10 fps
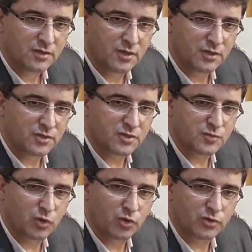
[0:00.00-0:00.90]
Then it is
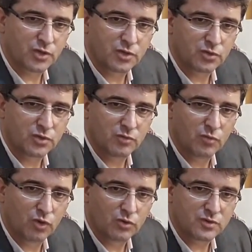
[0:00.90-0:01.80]
poured into the
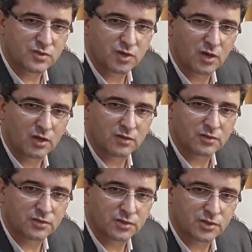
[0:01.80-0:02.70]
molds
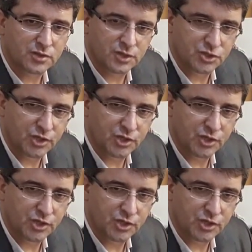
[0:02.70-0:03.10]
called riche.